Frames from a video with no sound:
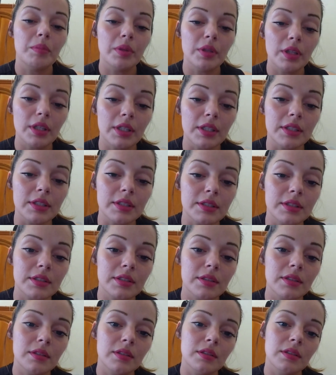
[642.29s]
Please.
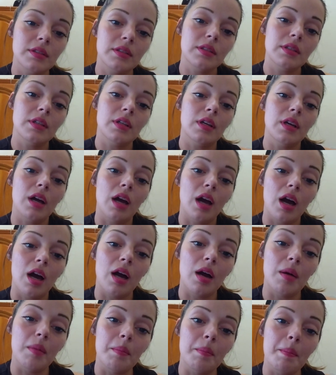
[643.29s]

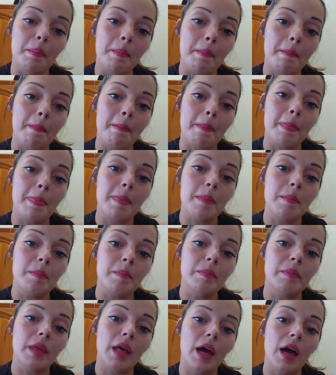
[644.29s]
I'm
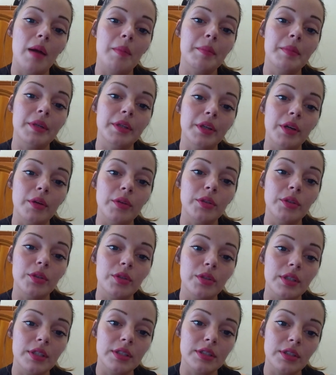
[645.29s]
going to go
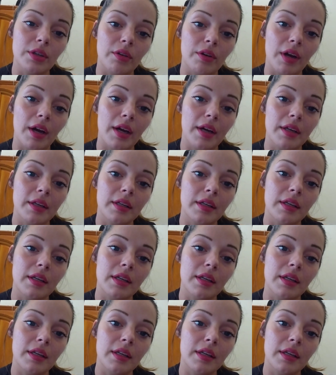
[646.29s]
do this, all right?